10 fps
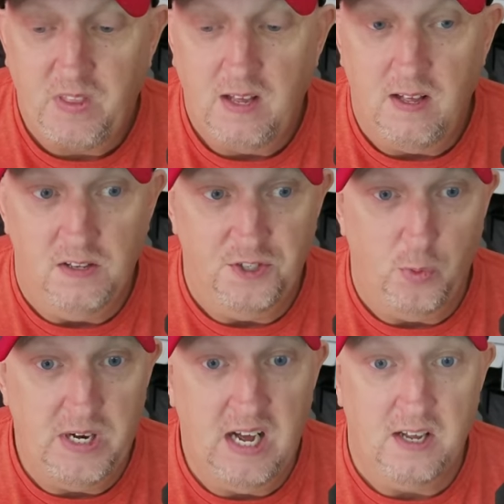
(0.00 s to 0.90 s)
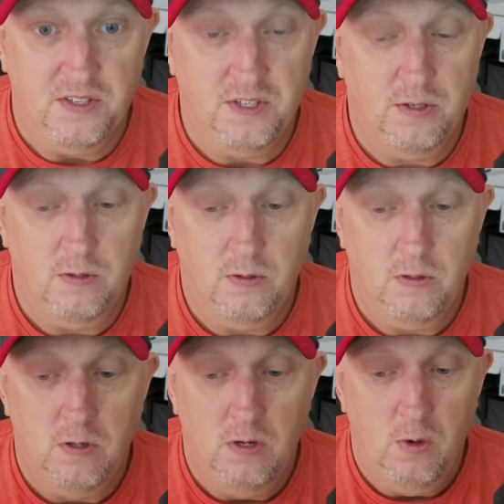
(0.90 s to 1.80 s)
and so he does,
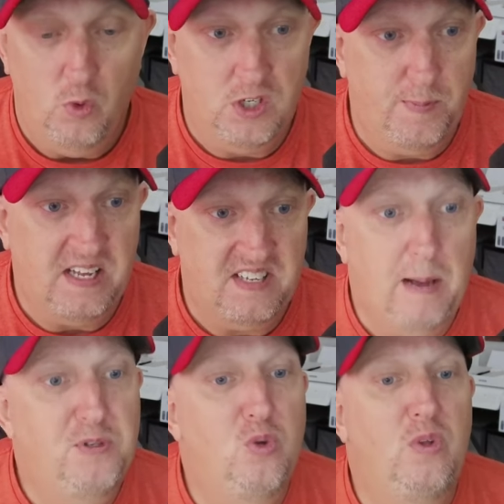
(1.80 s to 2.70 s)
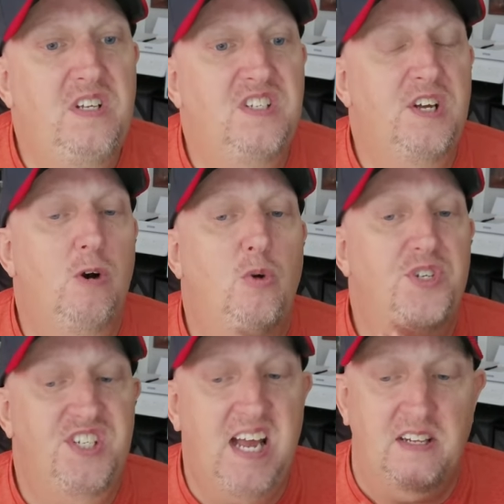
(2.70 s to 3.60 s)
which makes absolutely zero
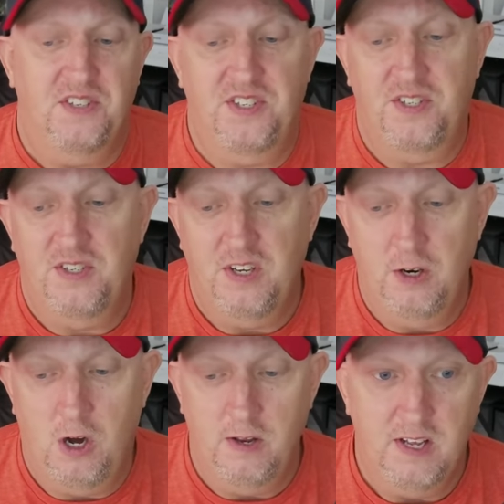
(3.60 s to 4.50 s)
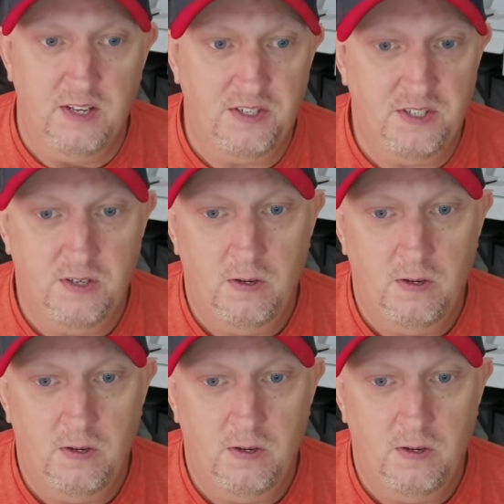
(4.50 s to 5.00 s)
sense in all this.